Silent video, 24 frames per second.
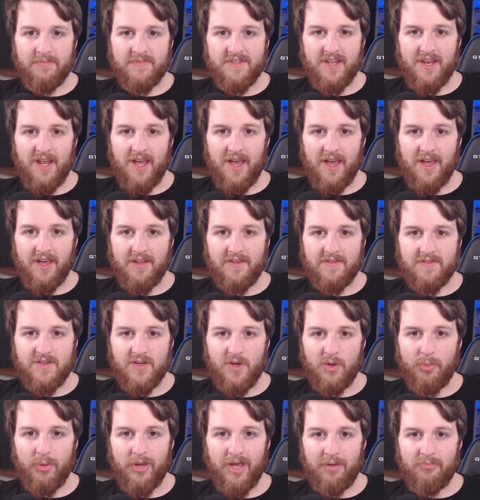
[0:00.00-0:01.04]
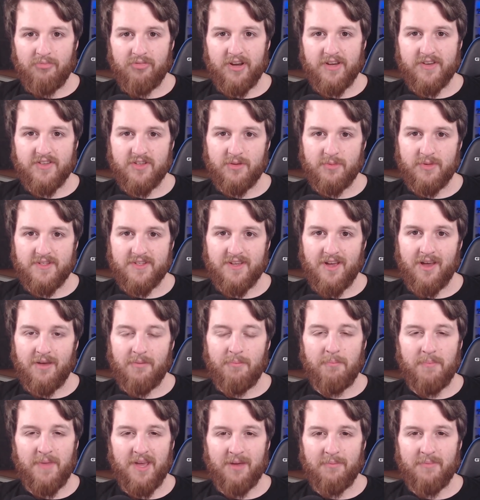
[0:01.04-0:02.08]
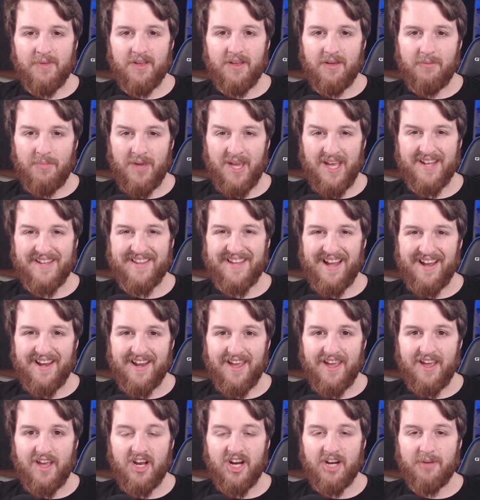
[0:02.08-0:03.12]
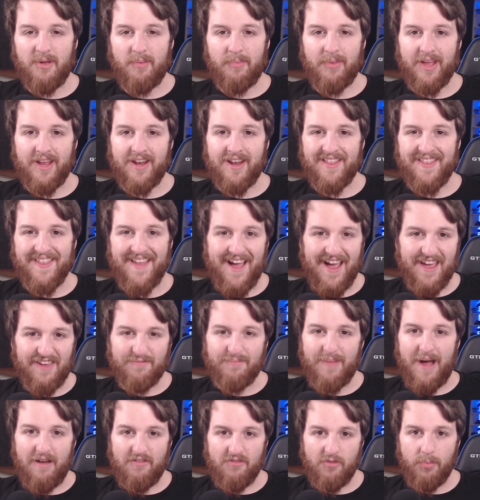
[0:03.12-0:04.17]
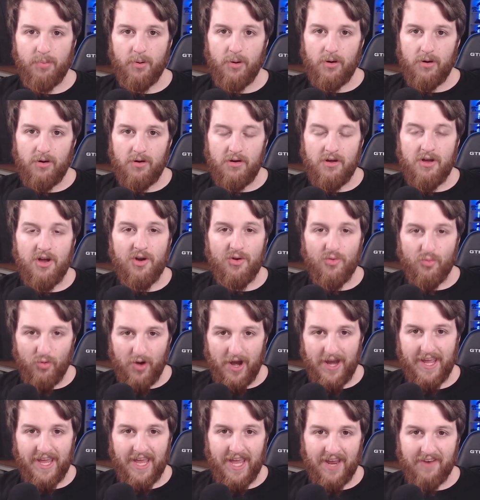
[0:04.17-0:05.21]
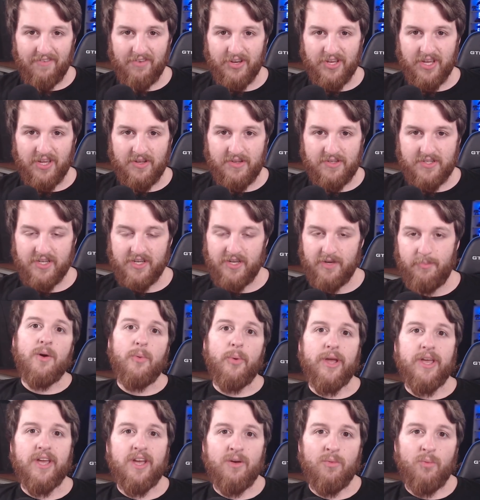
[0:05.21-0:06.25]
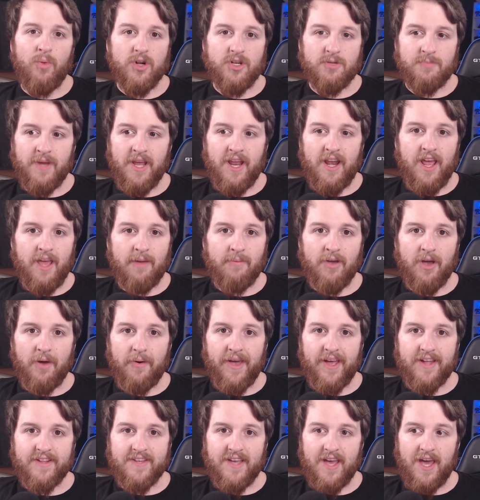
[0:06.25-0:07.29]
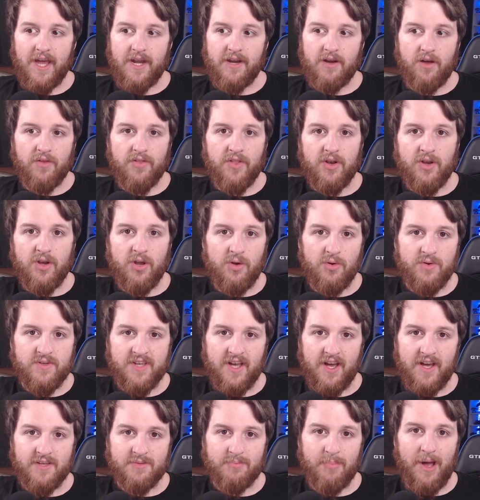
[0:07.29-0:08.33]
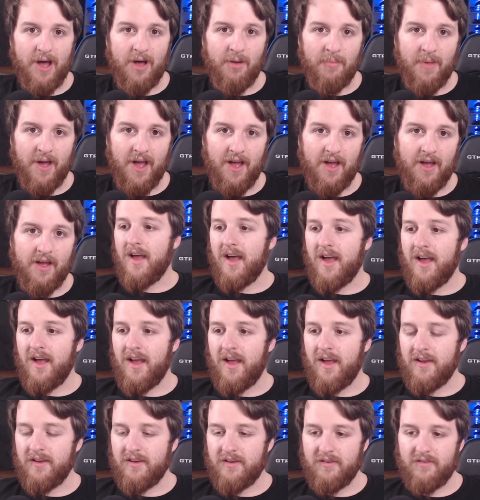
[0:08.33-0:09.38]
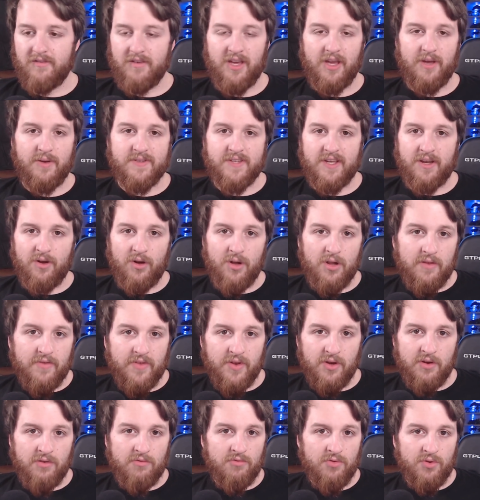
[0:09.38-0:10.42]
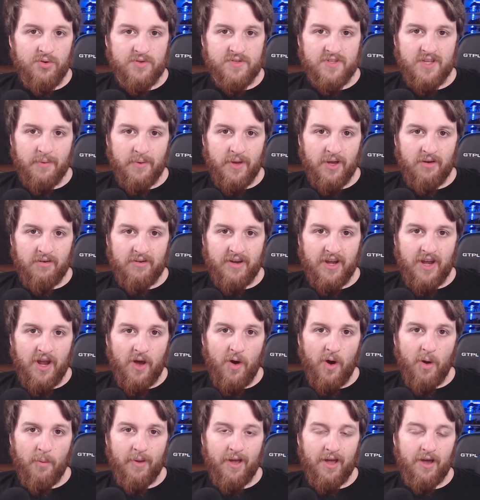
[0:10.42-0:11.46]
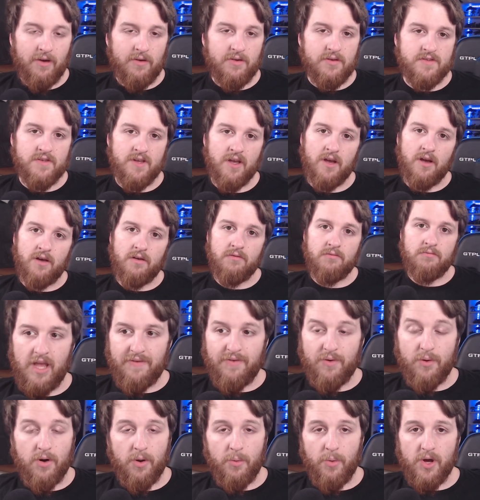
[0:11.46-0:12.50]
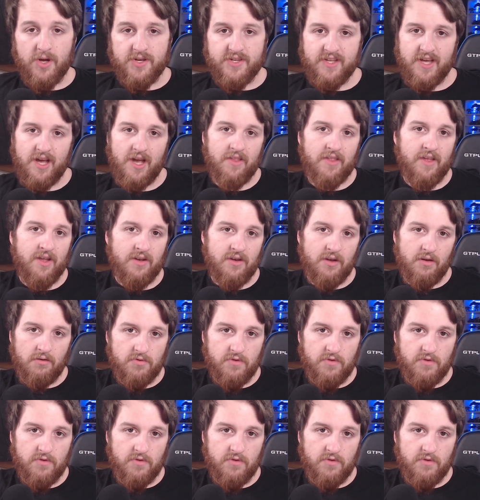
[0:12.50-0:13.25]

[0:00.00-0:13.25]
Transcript: today, 2 PM British summertime, me and Danny are going to be playing a live battle report right here on YouTube, where you can watch me and him go head to head on the new size battle mat and using all of the new rules that we already know about. So if you want to watch that, then do